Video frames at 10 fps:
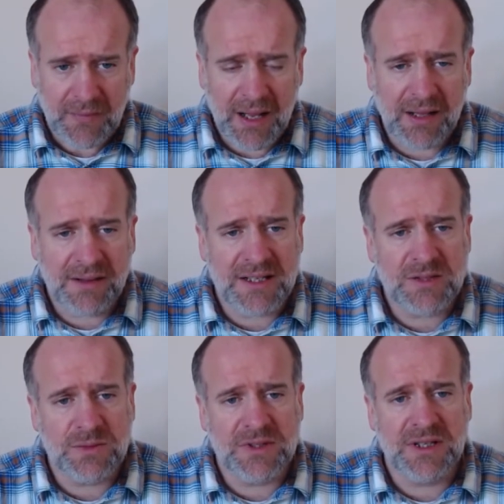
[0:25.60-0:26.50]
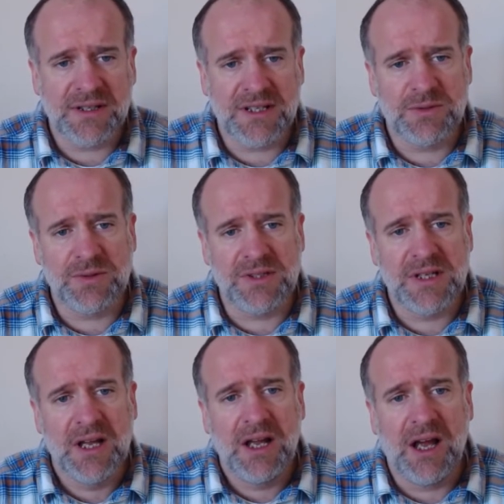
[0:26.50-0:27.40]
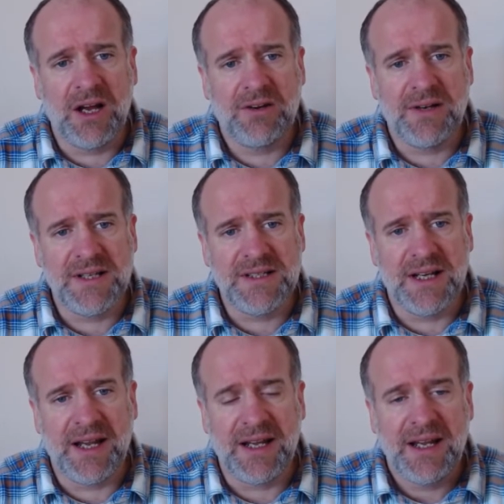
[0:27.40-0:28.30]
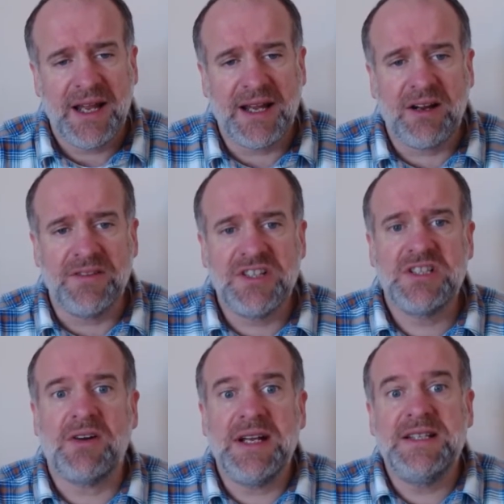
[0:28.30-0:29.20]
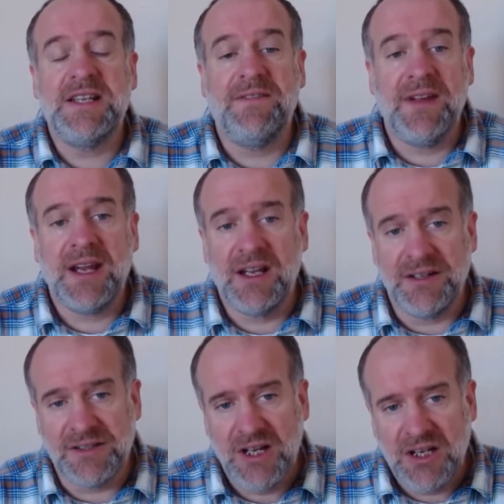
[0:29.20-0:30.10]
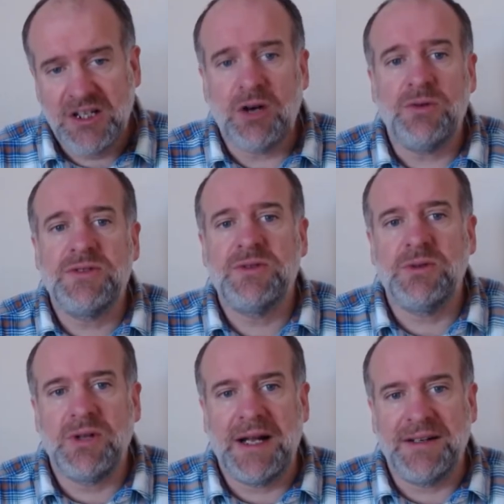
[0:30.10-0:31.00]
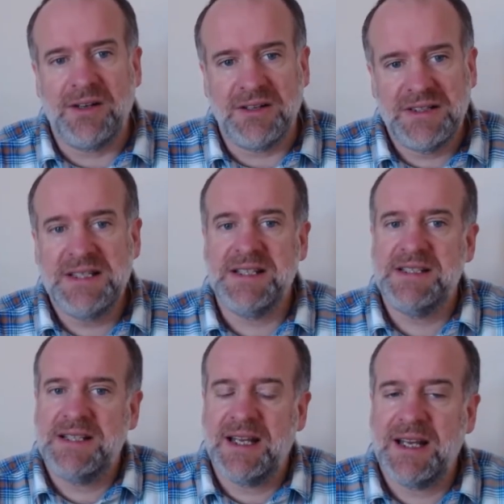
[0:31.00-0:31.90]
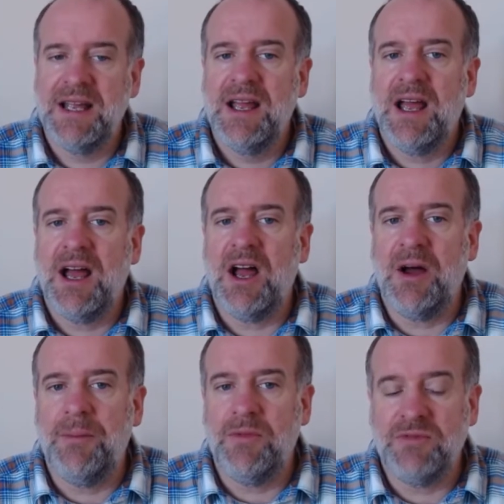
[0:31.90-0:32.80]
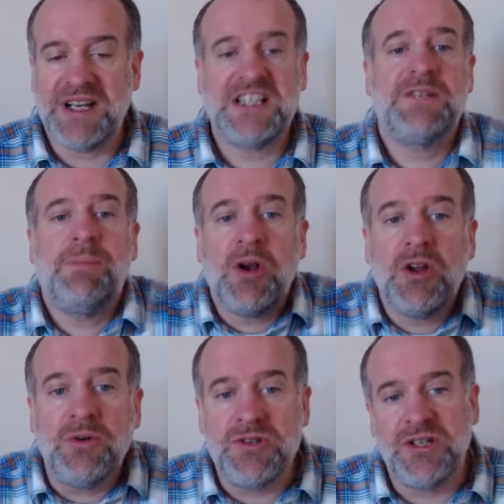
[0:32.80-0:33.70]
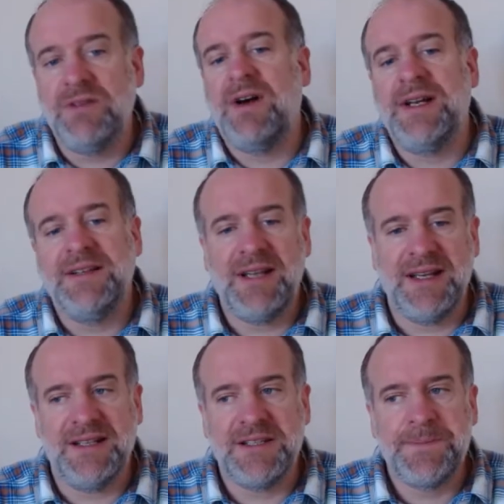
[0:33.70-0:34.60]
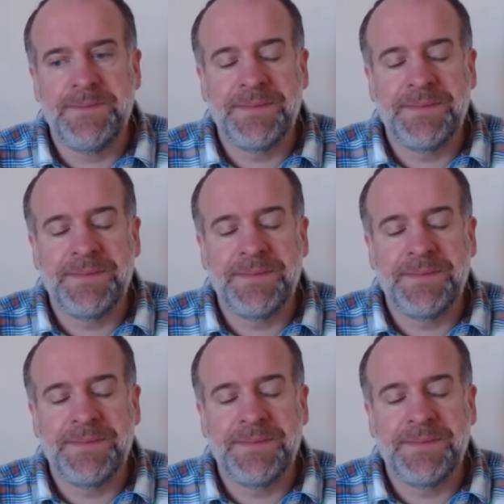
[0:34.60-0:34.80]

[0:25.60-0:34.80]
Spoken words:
And this was creating a kind of scientific and cultural and artistic explosion of ideas.